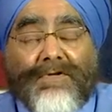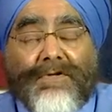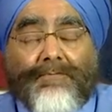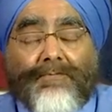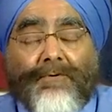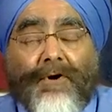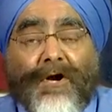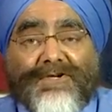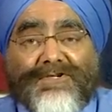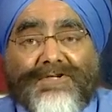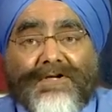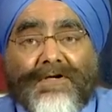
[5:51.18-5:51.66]

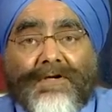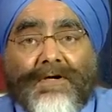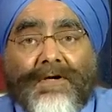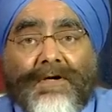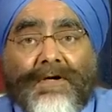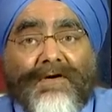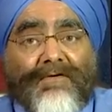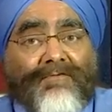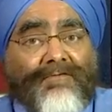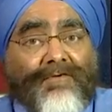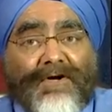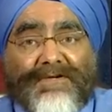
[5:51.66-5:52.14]
project.
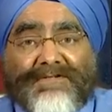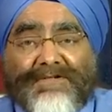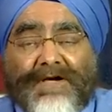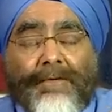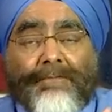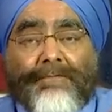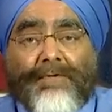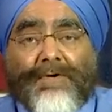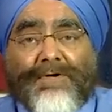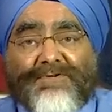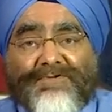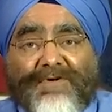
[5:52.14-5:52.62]
For
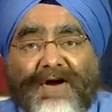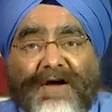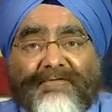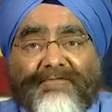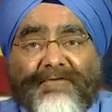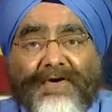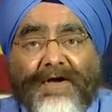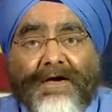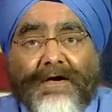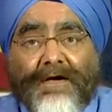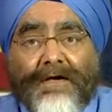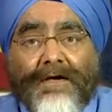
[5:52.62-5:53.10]
example,
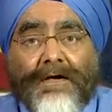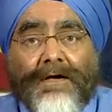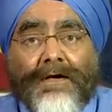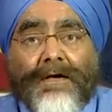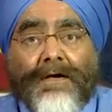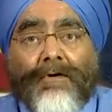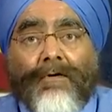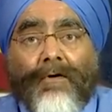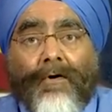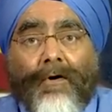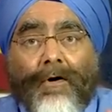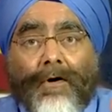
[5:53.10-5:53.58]
traffic
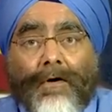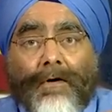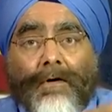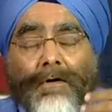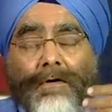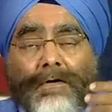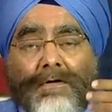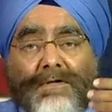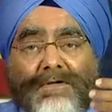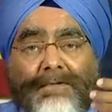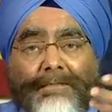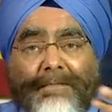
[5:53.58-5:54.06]
or
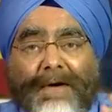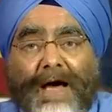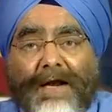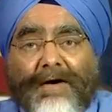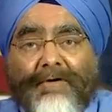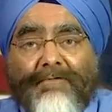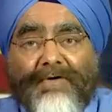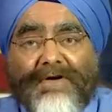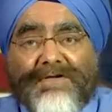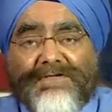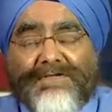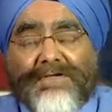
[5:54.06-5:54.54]

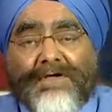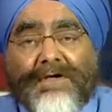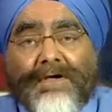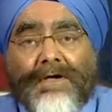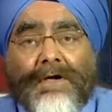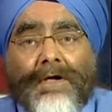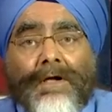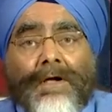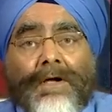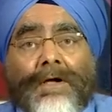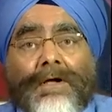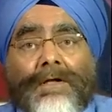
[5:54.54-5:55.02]
demand risk.
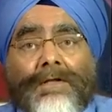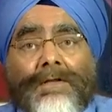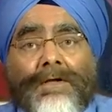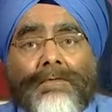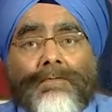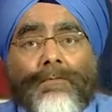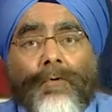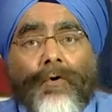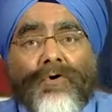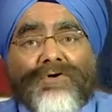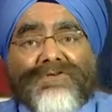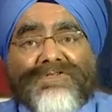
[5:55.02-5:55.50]
The
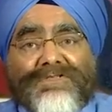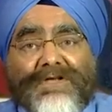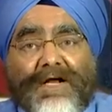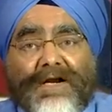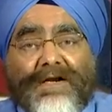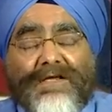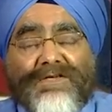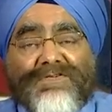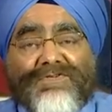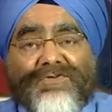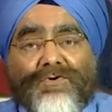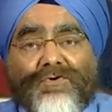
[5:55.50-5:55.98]
more
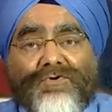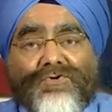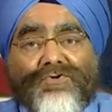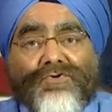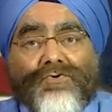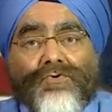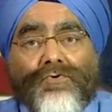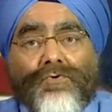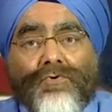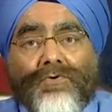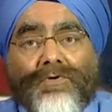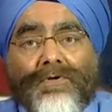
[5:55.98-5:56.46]
studies you
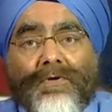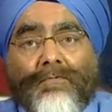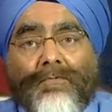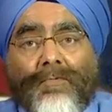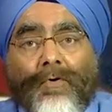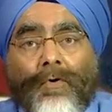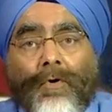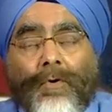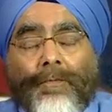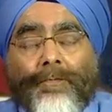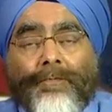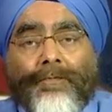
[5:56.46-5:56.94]
do, the
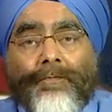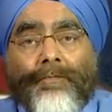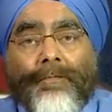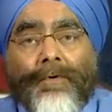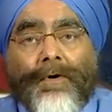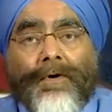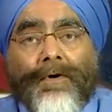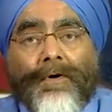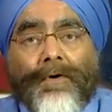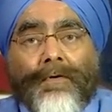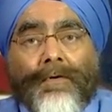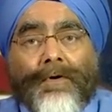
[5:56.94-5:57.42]
more
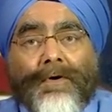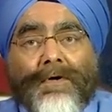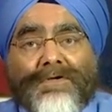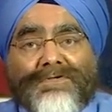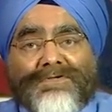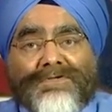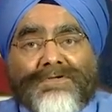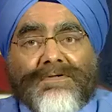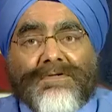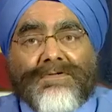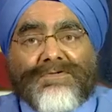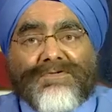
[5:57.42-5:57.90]

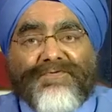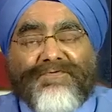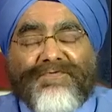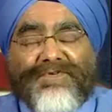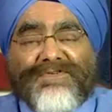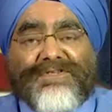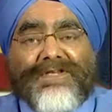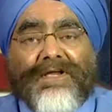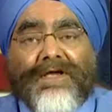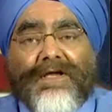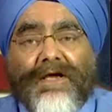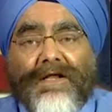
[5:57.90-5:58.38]

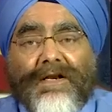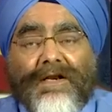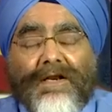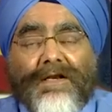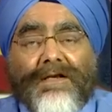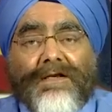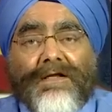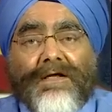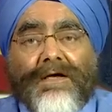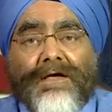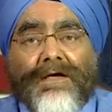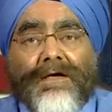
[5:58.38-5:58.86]

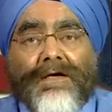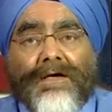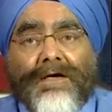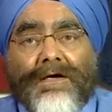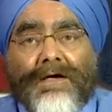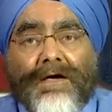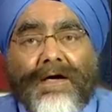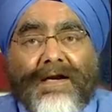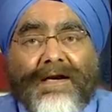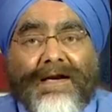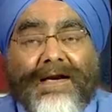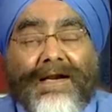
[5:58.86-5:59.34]
sophisticated
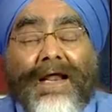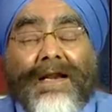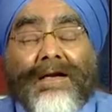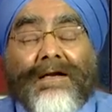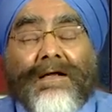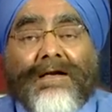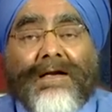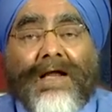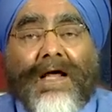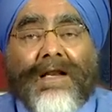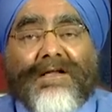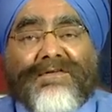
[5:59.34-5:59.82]

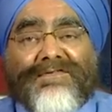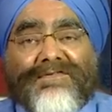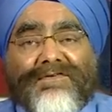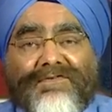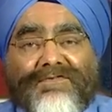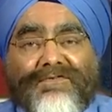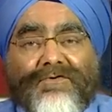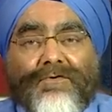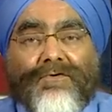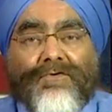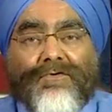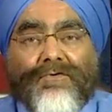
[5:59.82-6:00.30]

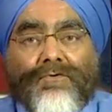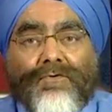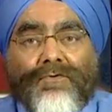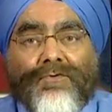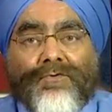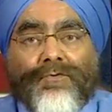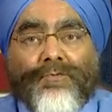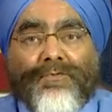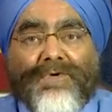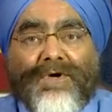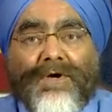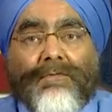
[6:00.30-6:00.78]
analysis you do
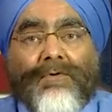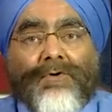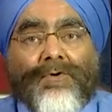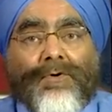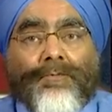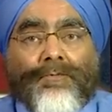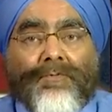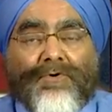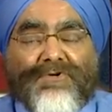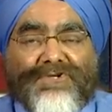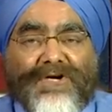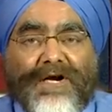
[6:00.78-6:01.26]
to be able to
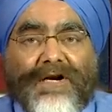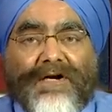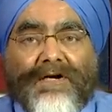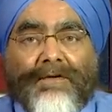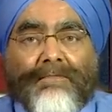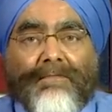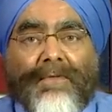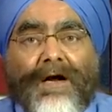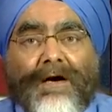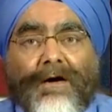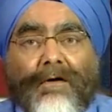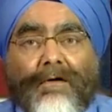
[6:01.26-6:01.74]
project
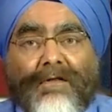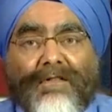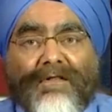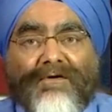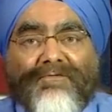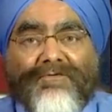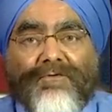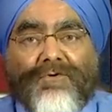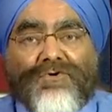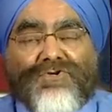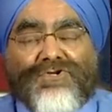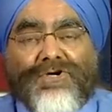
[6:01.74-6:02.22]
demand into the
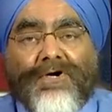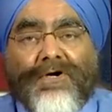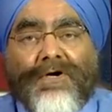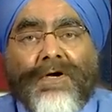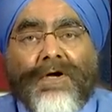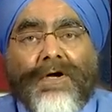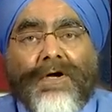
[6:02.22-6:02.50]
future,